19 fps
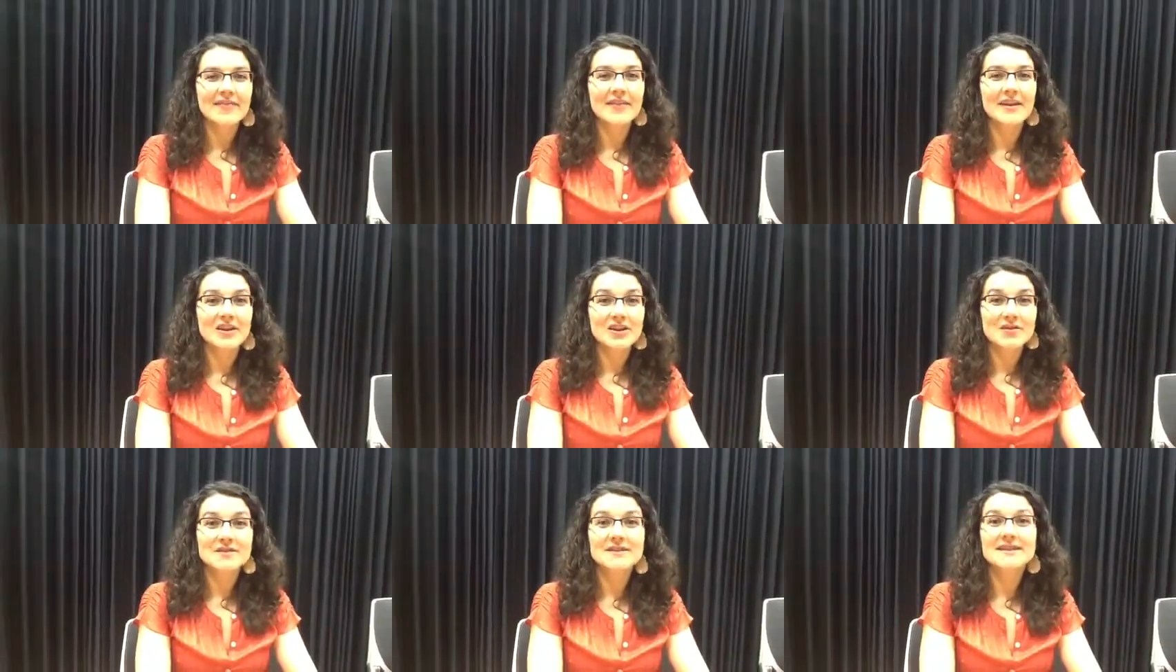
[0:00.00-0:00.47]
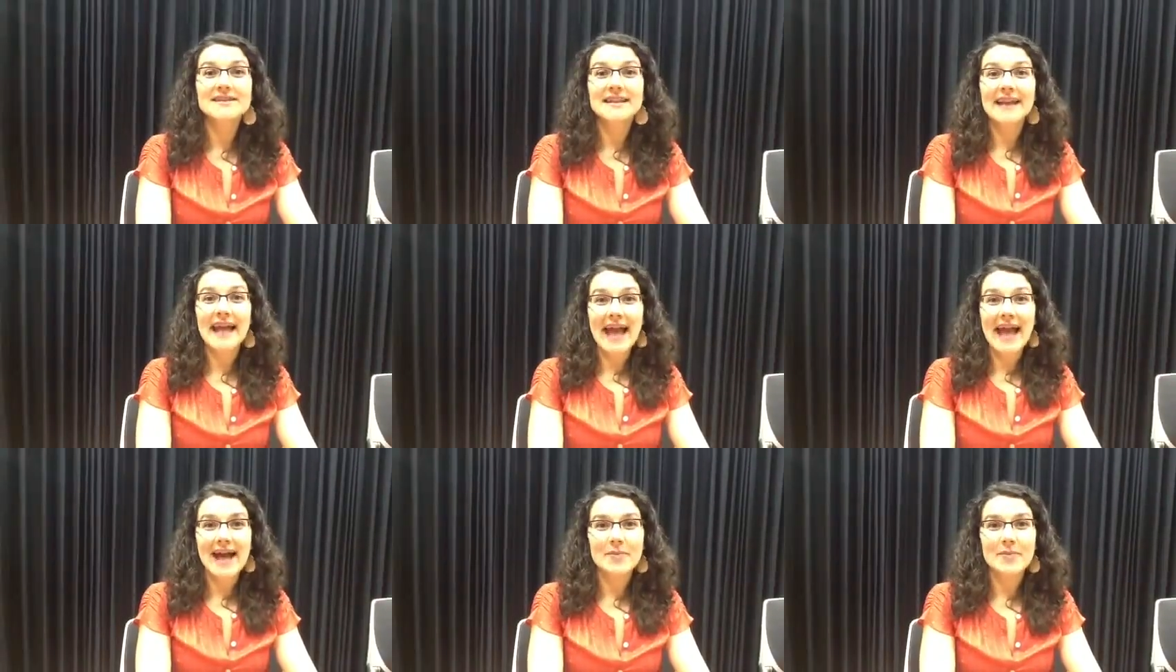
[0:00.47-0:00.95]
that uses an
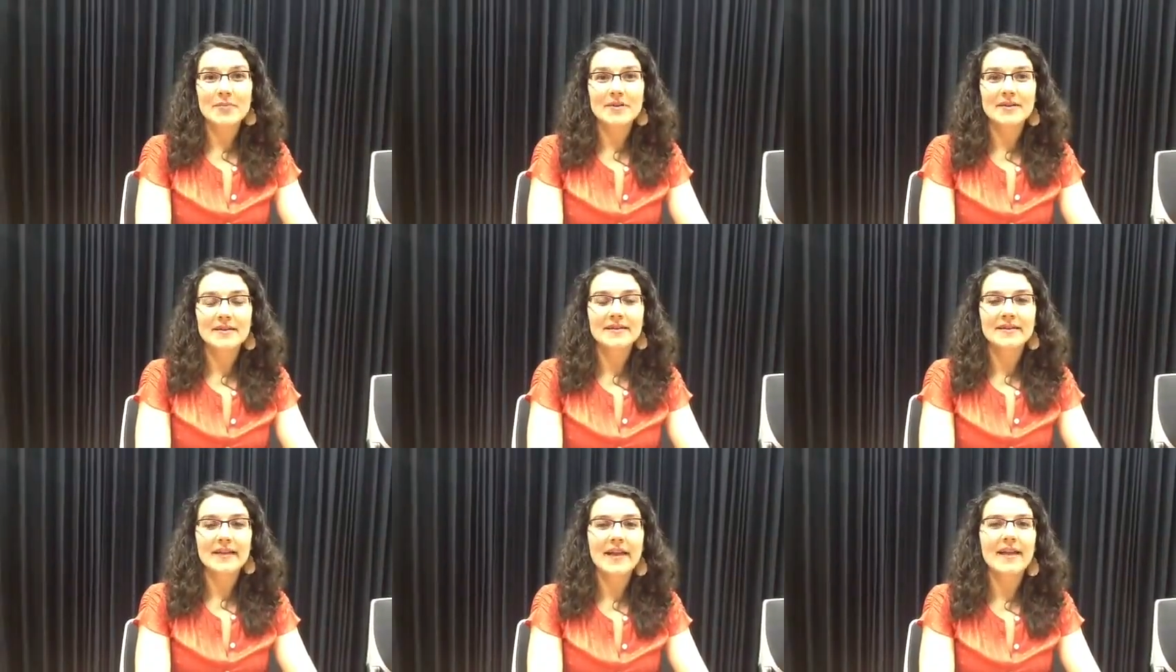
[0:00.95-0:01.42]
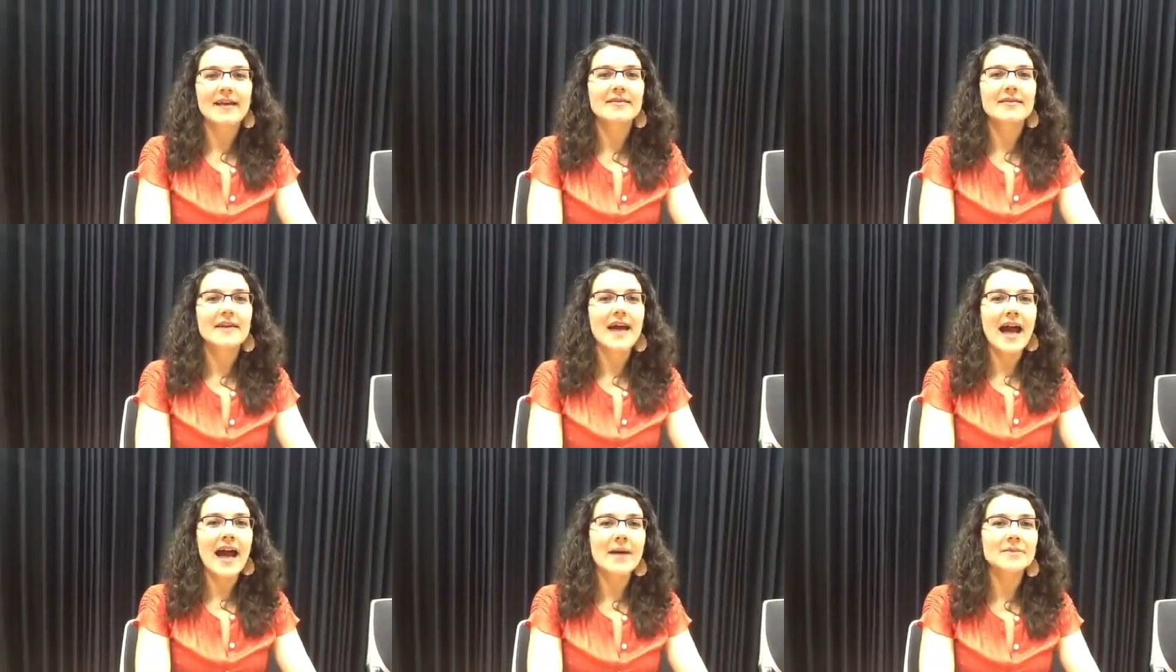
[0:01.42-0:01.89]
app. And
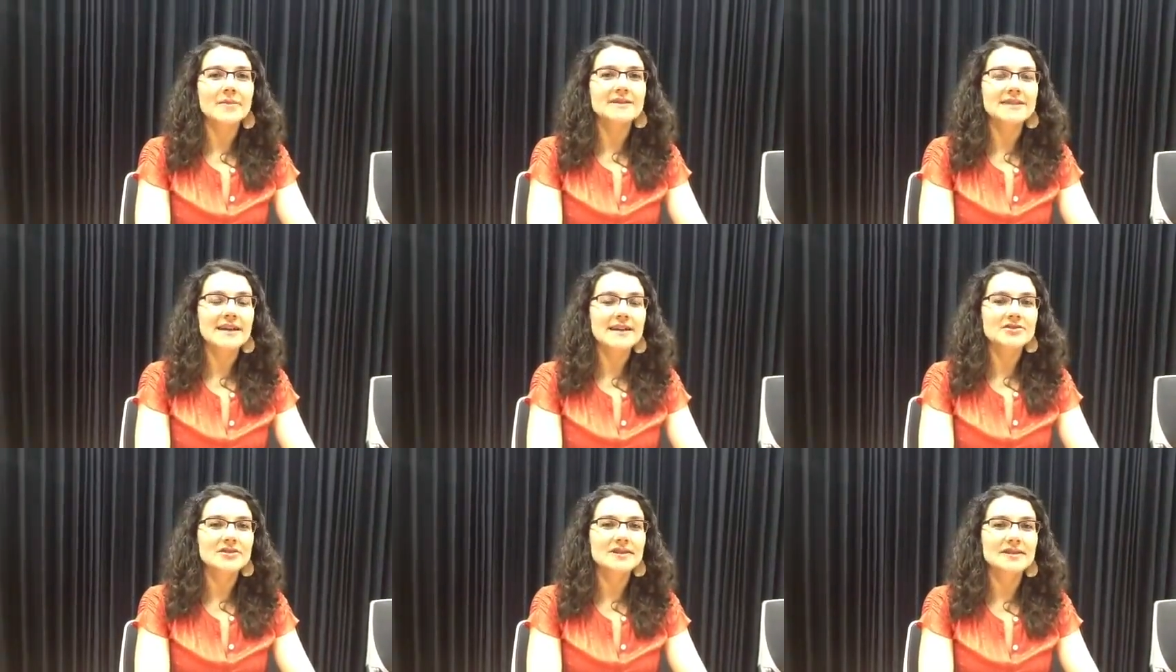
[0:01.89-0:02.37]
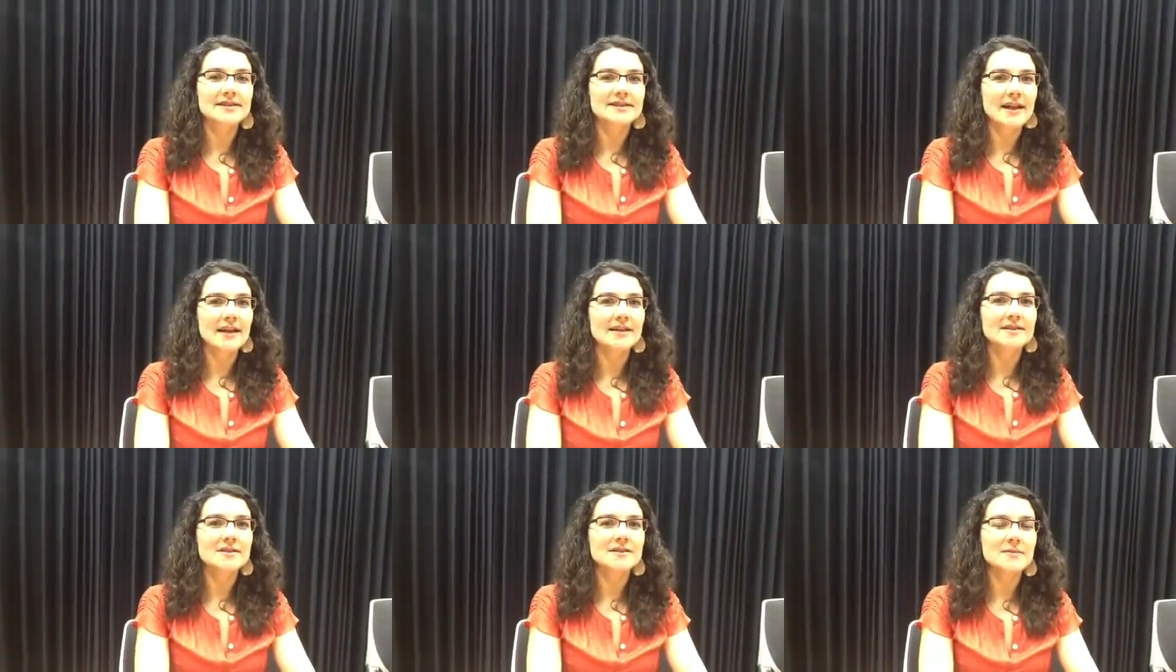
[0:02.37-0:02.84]
the app is actually
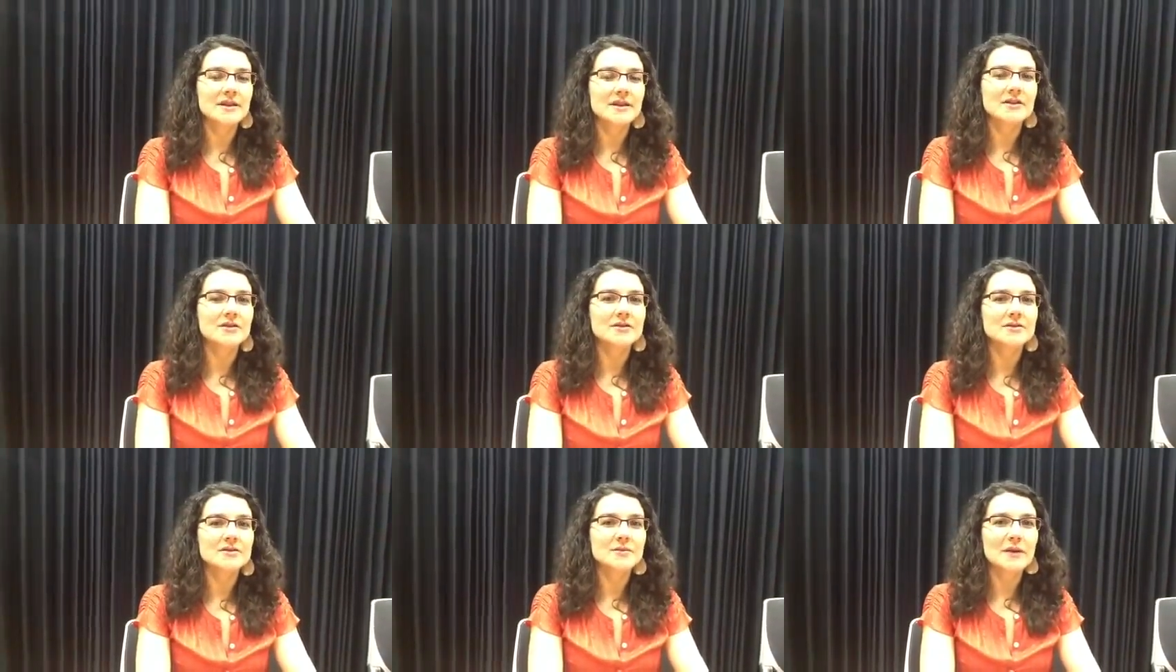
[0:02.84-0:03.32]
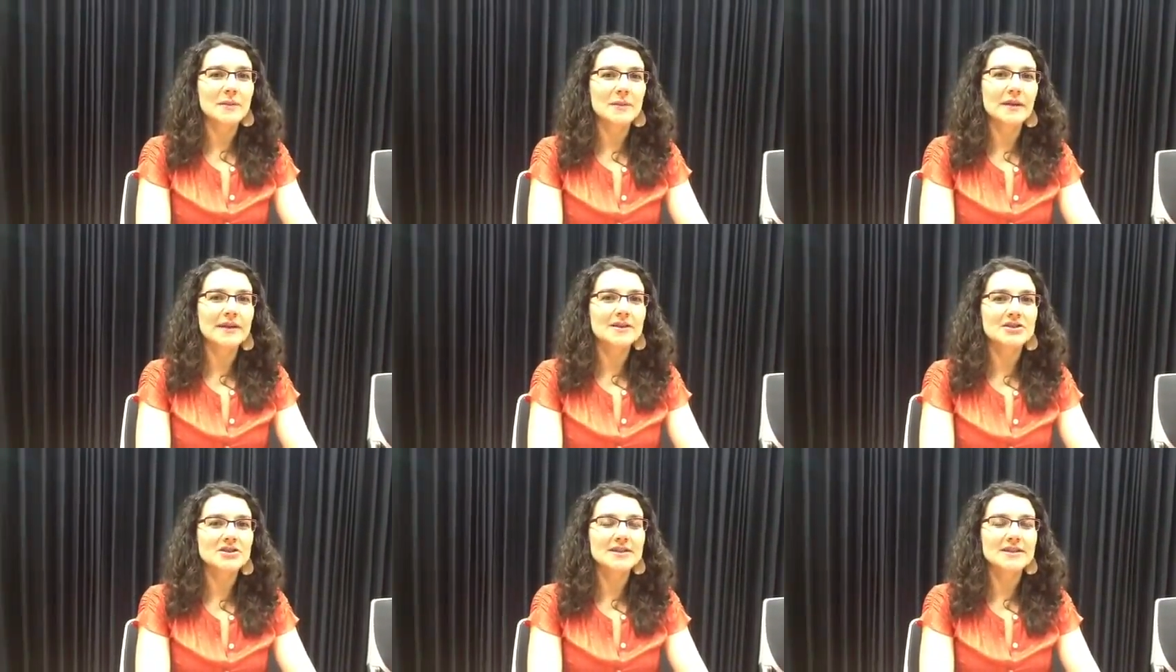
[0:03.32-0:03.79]
designed to be used by
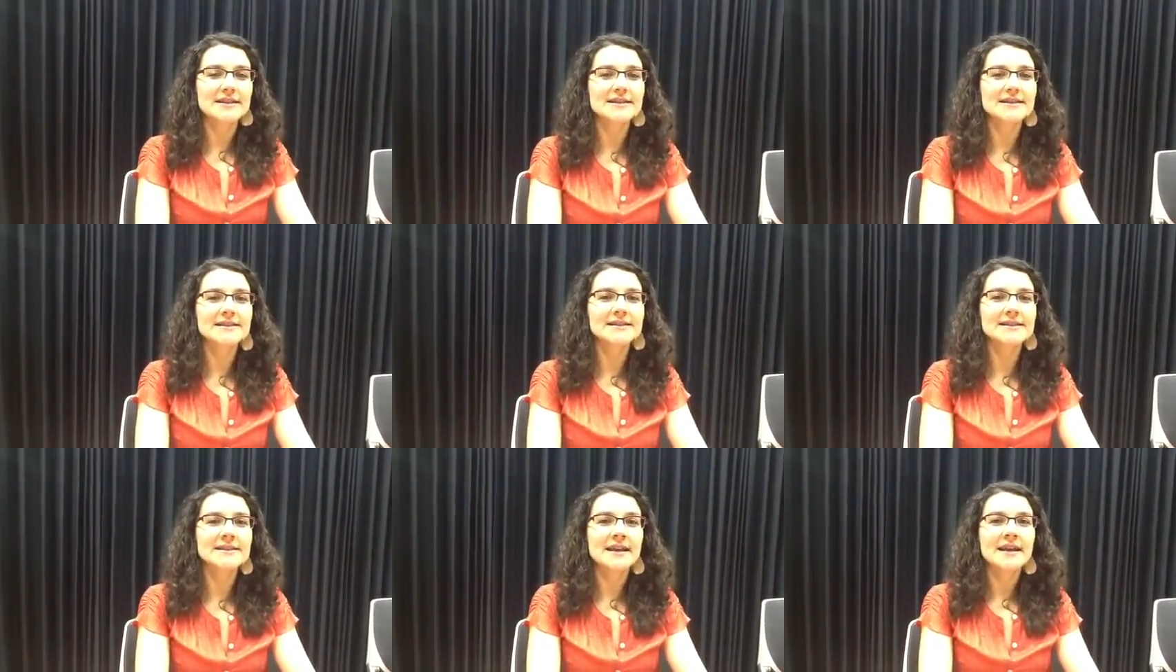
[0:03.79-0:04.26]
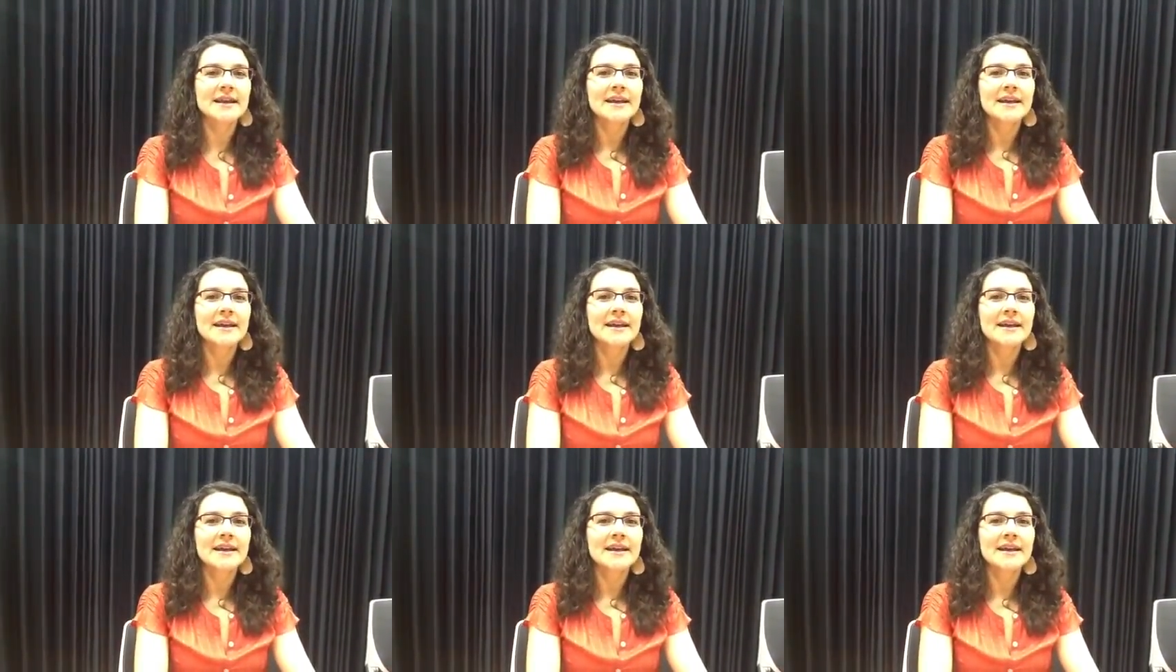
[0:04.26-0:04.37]
patients